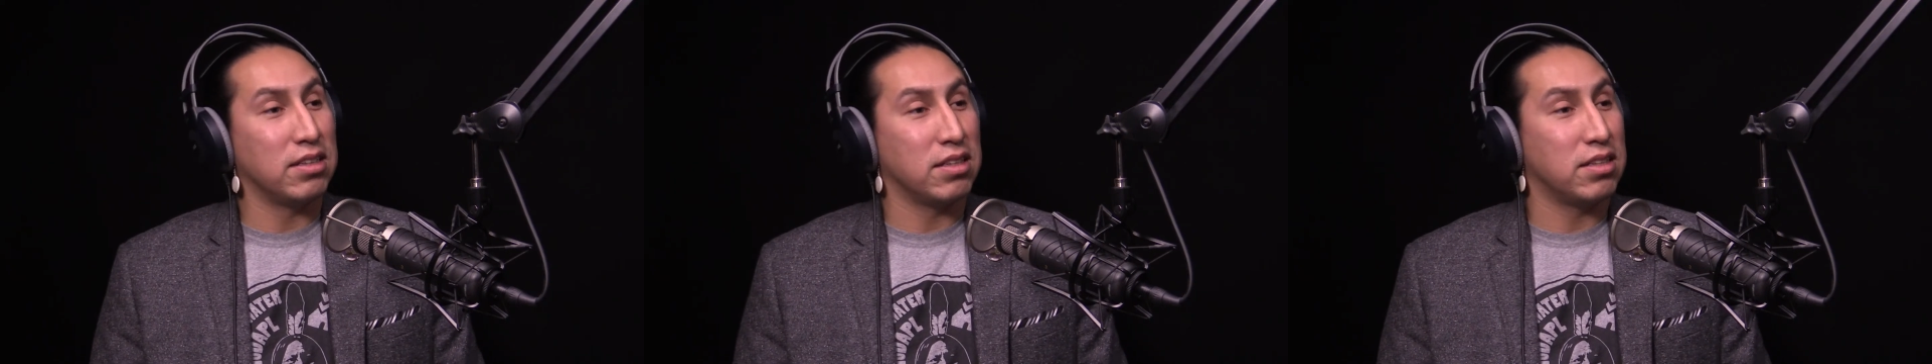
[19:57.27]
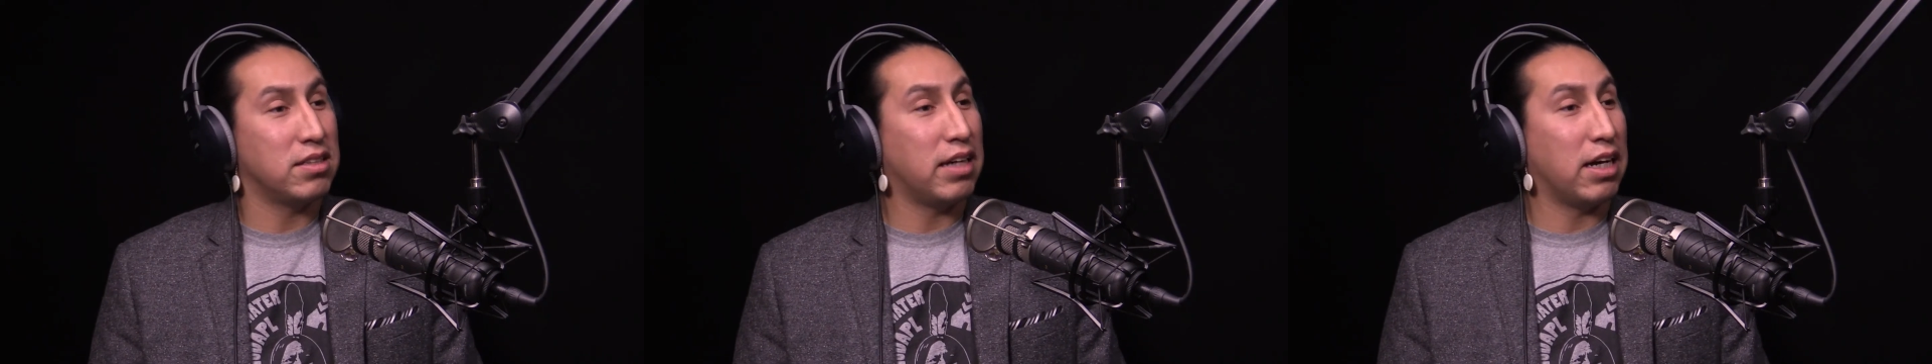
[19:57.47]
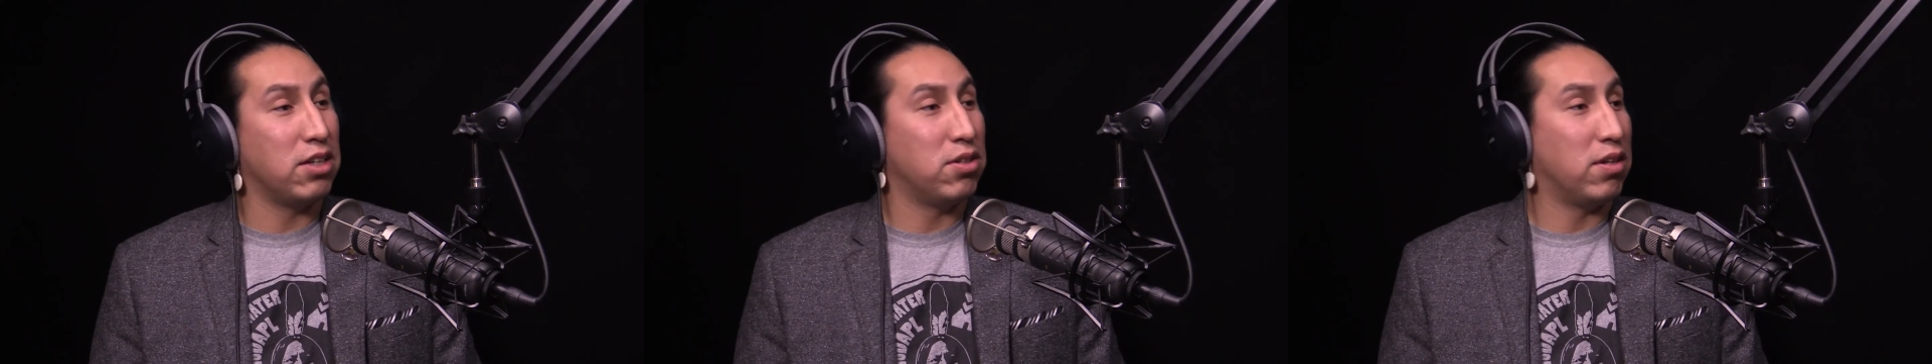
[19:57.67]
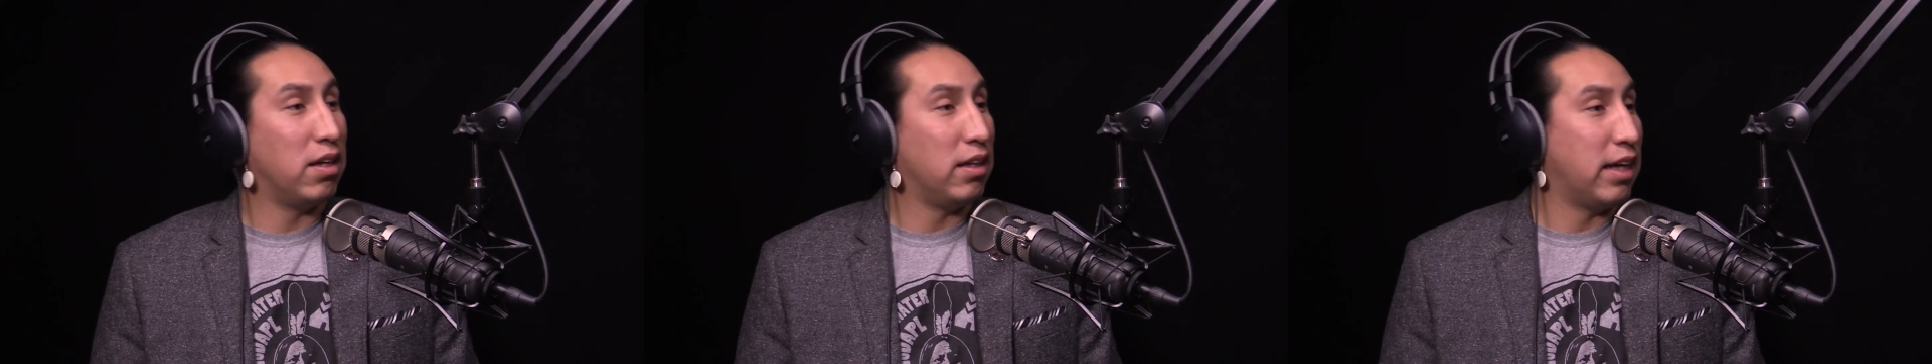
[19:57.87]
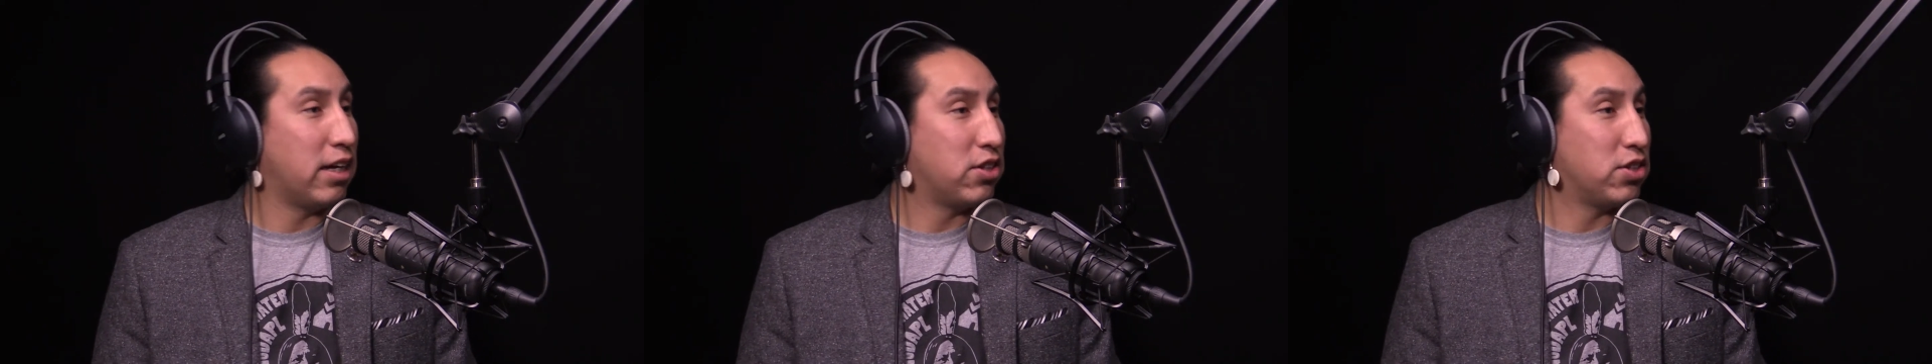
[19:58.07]
It's tied to the
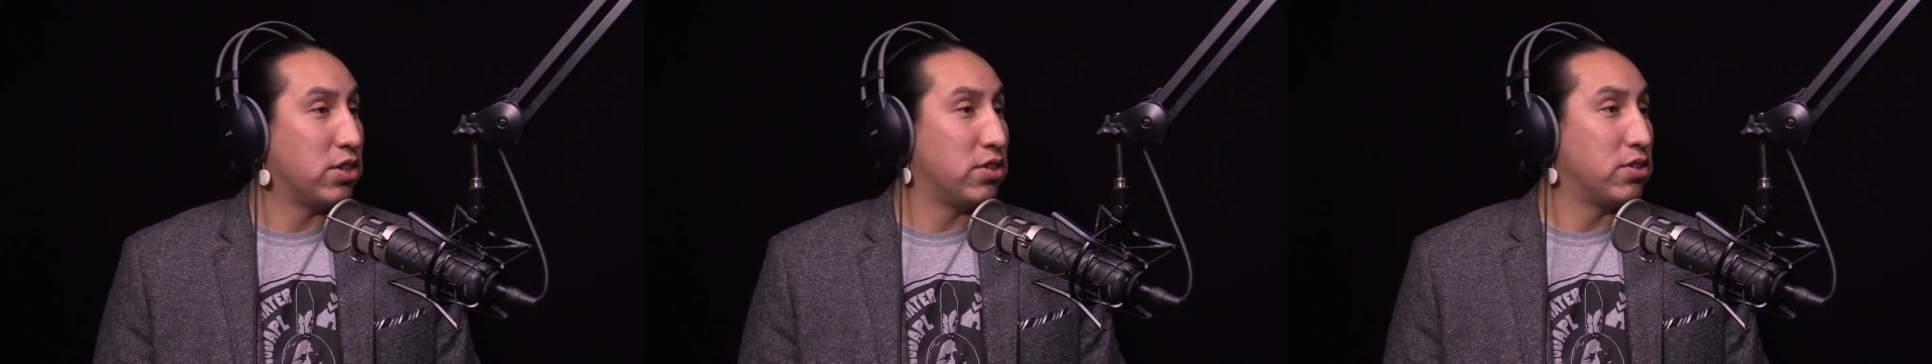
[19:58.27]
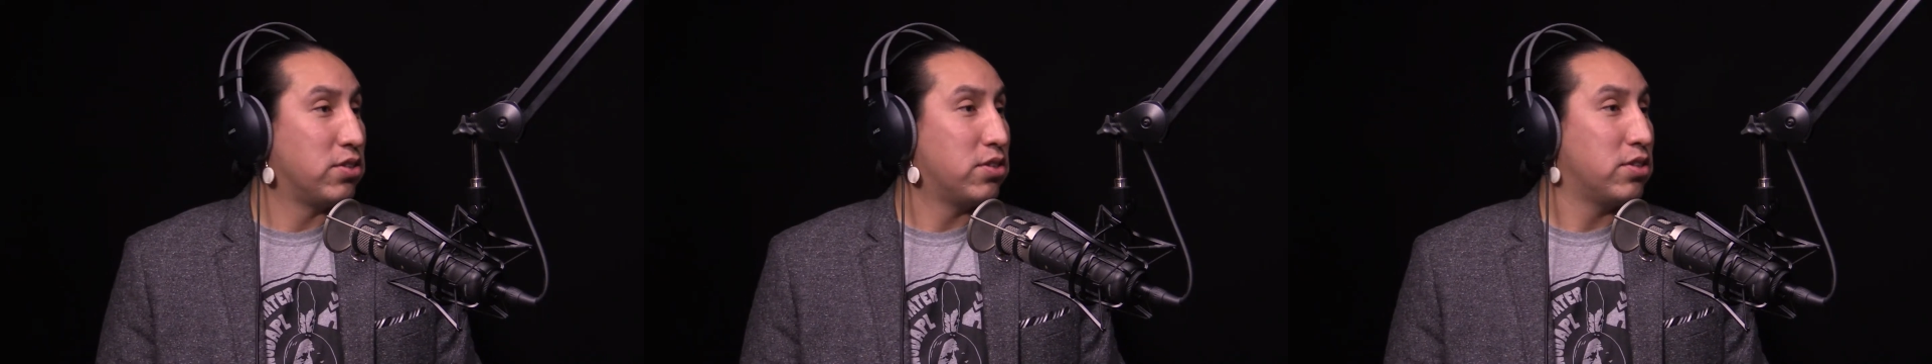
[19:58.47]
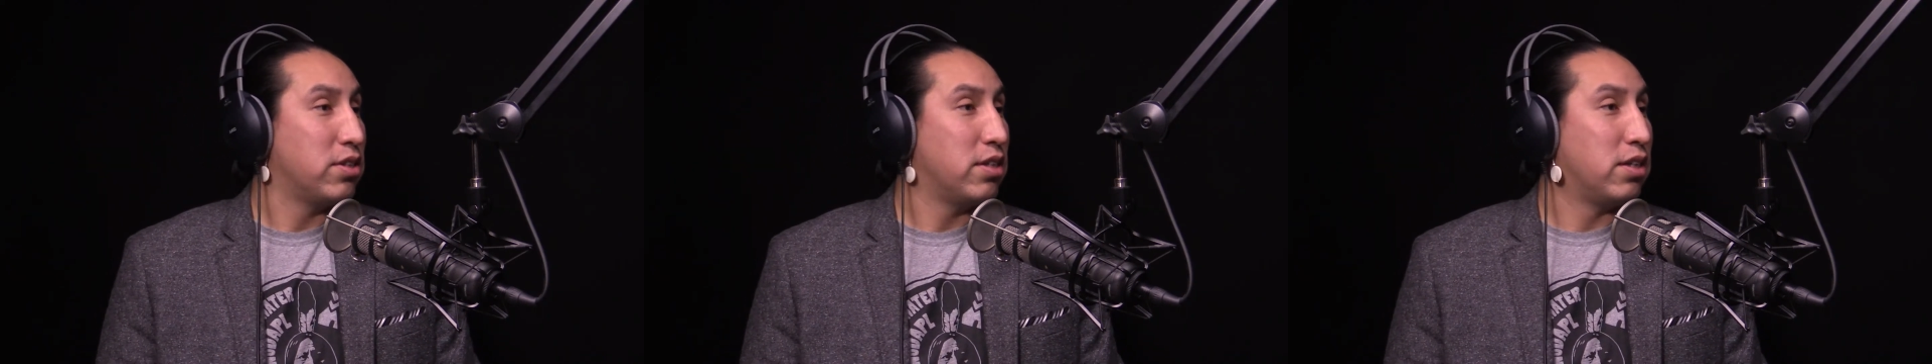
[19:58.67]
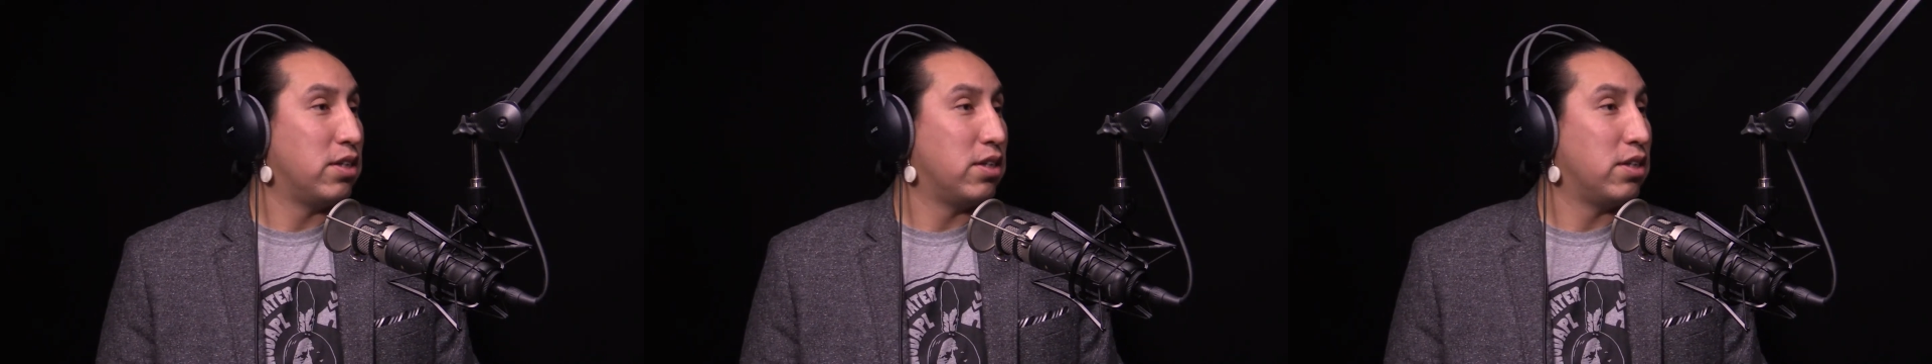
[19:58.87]
elections.